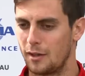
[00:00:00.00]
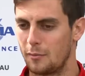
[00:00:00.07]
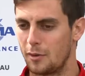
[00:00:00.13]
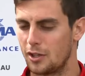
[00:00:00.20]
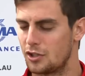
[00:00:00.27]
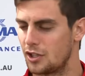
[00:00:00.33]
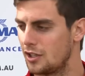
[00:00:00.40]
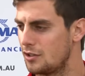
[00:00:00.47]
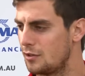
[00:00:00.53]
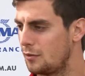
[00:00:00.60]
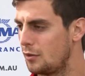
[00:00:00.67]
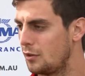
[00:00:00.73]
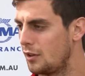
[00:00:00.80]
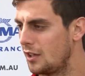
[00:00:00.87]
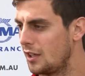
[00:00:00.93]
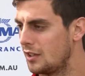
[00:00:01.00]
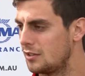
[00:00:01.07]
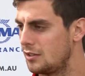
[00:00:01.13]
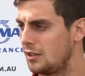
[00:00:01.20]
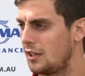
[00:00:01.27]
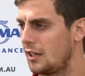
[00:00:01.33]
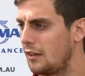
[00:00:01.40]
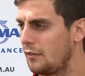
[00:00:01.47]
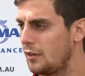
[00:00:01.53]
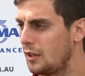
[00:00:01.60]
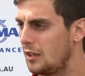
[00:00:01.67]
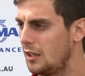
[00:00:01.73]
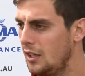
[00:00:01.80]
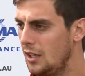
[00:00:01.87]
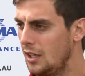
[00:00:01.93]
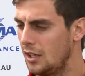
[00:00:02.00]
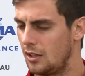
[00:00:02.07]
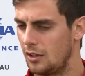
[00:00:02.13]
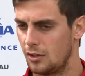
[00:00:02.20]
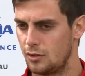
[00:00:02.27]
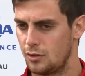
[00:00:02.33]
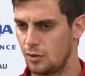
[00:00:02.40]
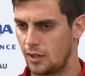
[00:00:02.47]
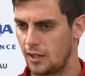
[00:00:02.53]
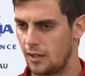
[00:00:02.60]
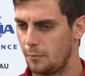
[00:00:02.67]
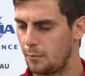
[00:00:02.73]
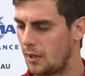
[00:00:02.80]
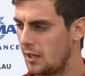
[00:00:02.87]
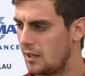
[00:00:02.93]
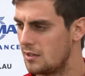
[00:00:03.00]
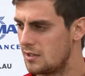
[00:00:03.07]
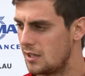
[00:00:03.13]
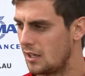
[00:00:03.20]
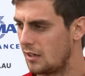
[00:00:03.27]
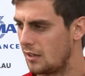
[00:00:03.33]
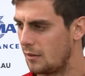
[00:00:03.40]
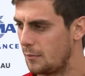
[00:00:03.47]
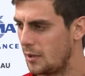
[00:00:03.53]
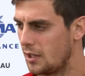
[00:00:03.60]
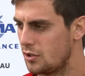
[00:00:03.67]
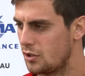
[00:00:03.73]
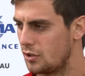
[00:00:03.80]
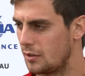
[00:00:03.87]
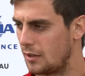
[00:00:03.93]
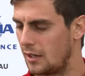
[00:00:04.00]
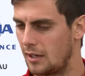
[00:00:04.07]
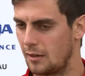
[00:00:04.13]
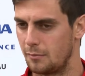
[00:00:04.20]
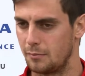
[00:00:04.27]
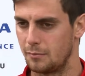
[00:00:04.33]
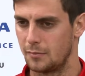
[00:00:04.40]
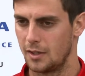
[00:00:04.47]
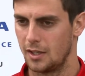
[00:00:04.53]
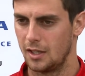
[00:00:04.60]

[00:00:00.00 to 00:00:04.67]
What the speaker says: they might change a few things, having two key players out of the match and